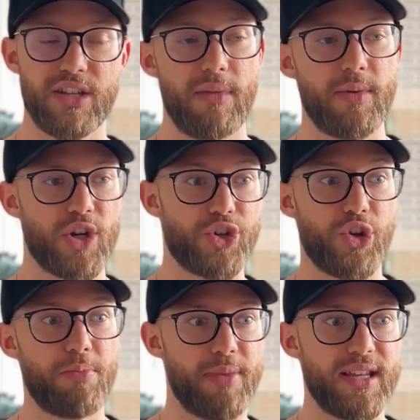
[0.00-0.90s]
and maybe they're
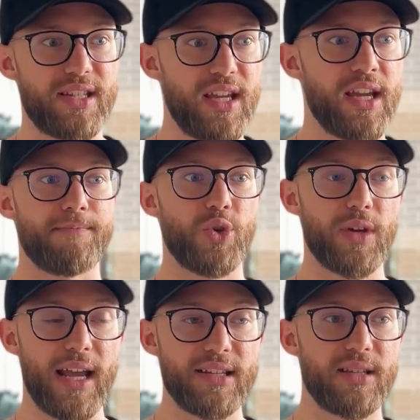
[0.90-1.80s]
so busy, you
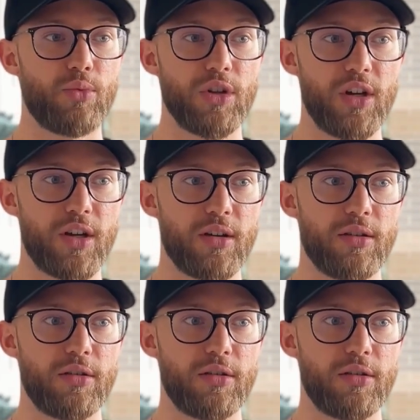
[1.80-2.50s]
can ask them, well, look,